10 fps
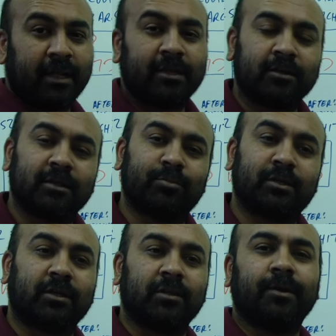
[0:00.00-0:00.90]
be laid out in a
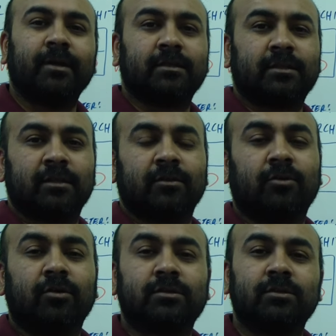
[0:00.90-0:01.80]
particular way. It's in the
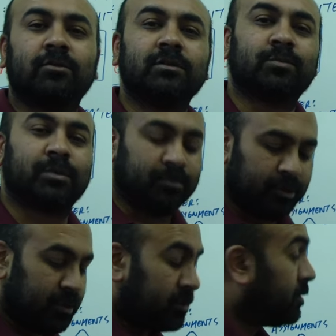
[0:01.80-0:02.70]
course notes but I'm going